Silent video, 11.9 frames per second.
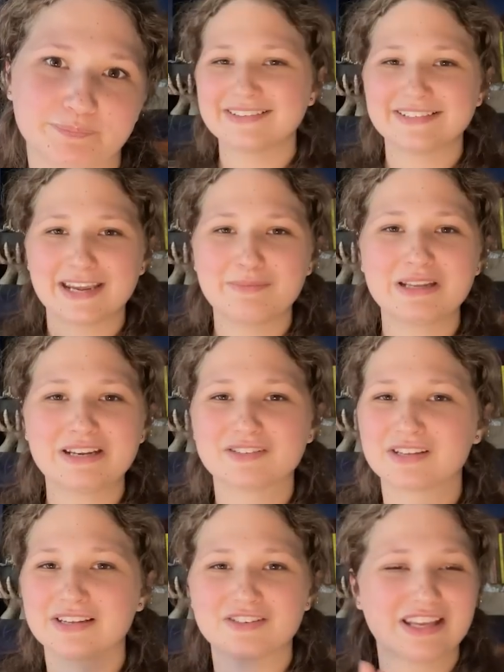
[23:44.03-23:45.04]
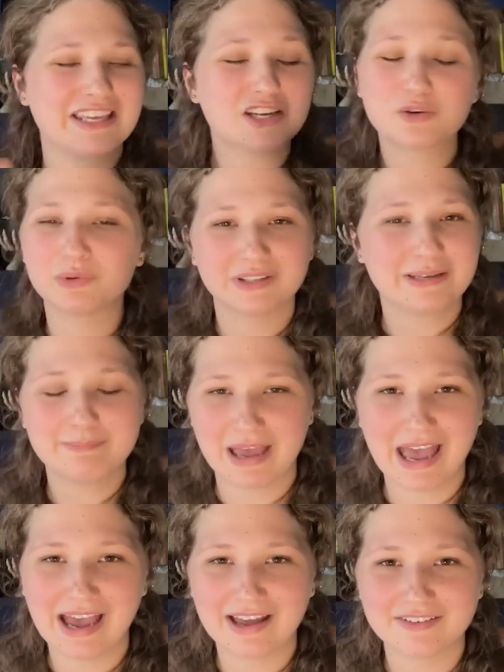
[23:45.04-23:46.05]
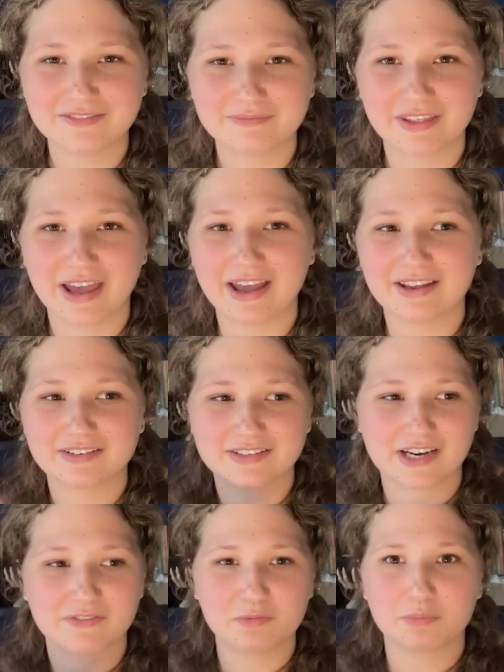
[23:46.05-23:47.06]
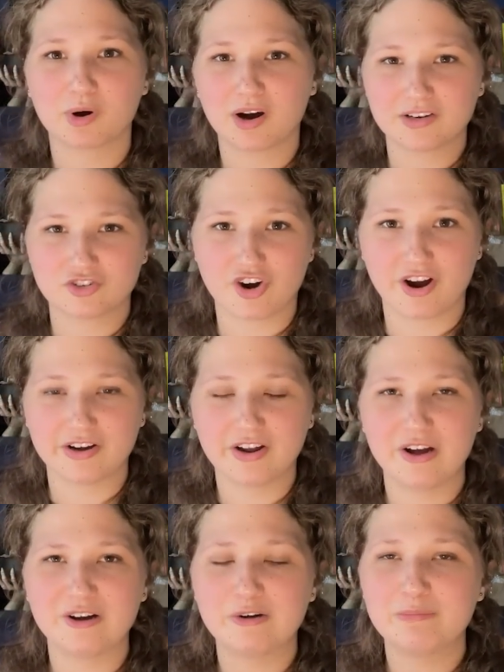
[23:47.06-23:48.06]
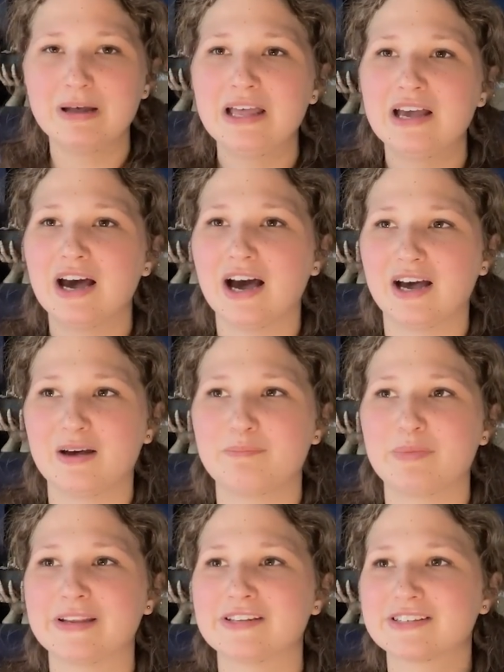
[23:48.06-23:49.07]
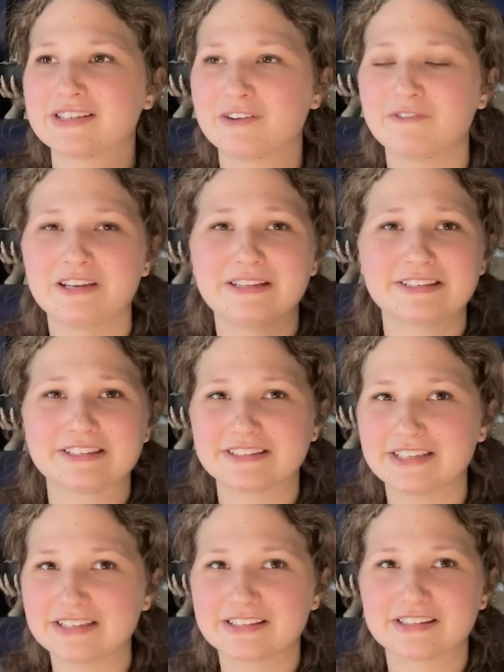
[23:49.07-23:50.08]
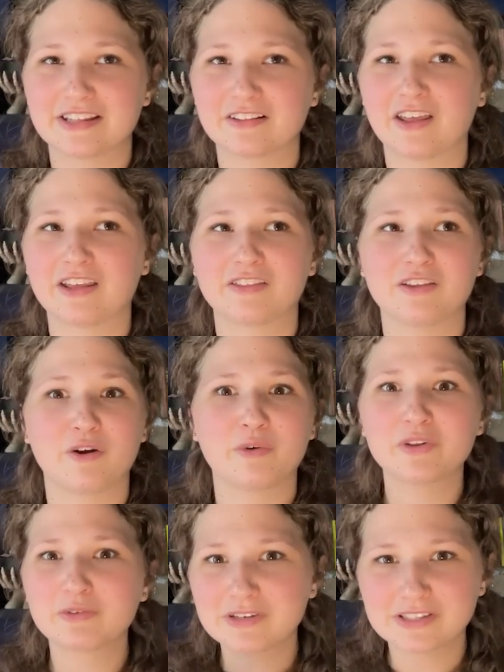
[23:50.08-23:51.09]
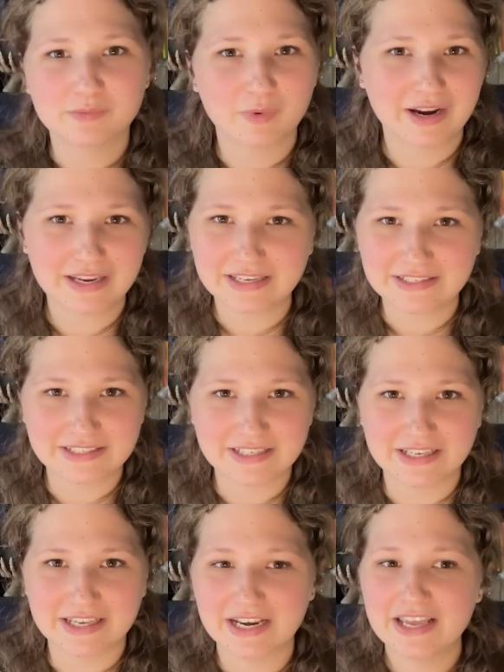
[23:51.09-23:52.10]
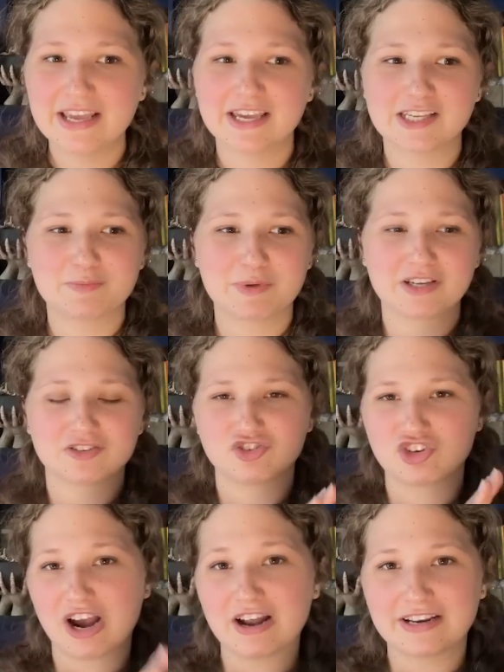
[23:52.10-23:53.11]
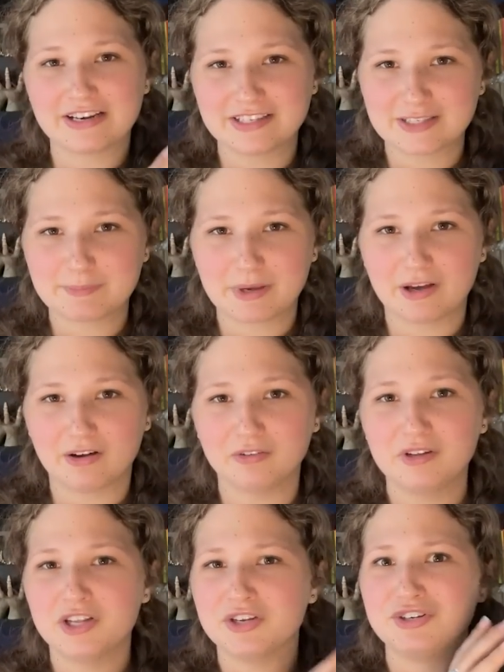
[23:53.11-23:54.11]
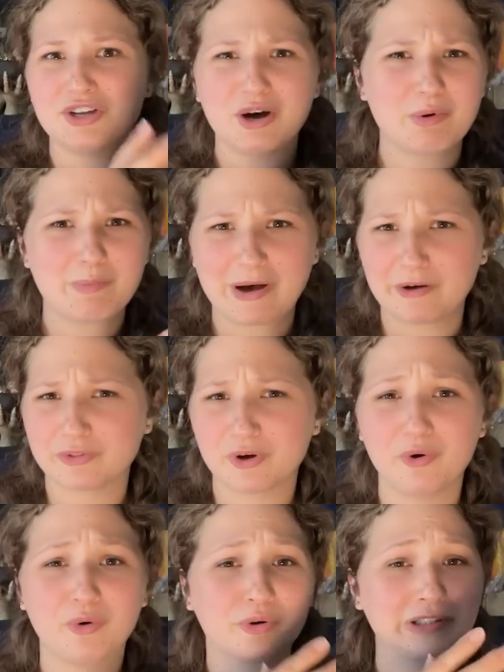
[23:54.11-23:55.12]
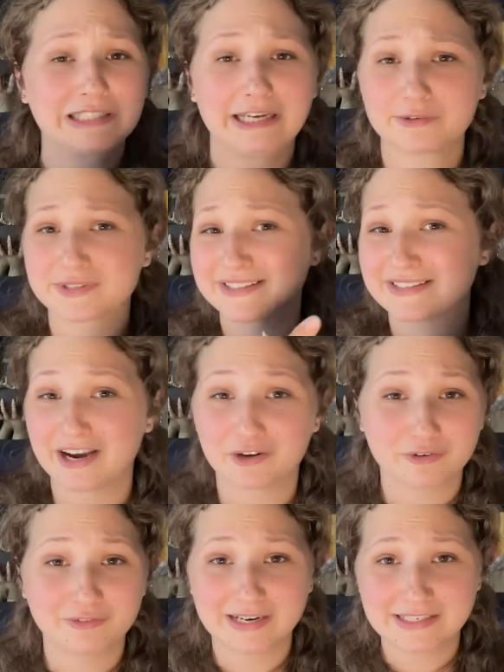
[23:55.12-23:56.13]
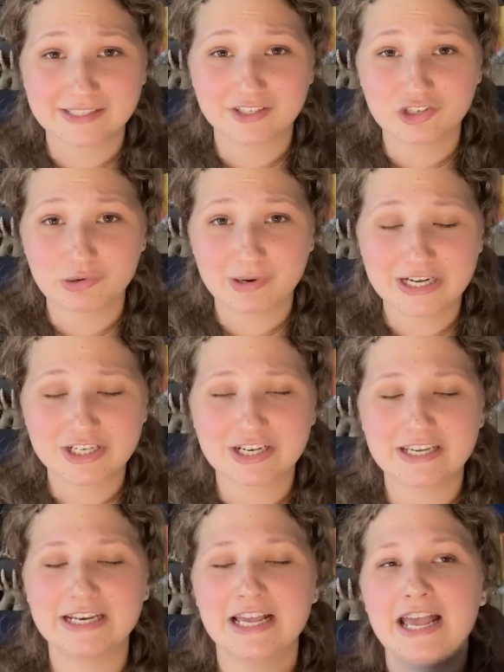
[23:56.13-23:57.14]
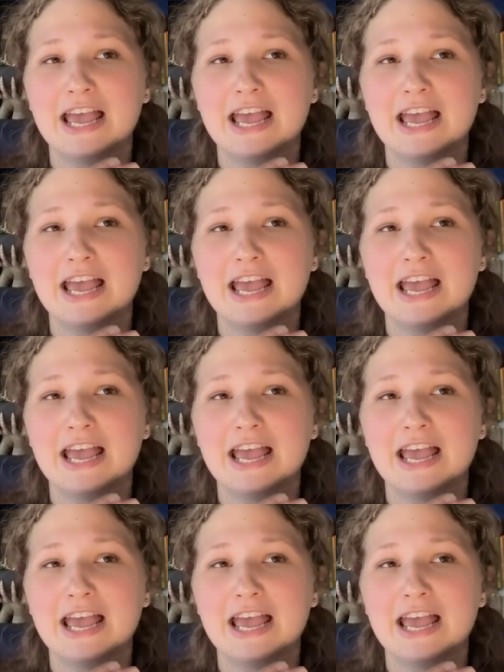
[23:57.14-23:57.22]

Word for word: Damon is equally mad that Stefan brought John home, uh, but Stefan insists that like the only reason why he did it is because John and Isobel know about the whole Klaus sacrifice situation.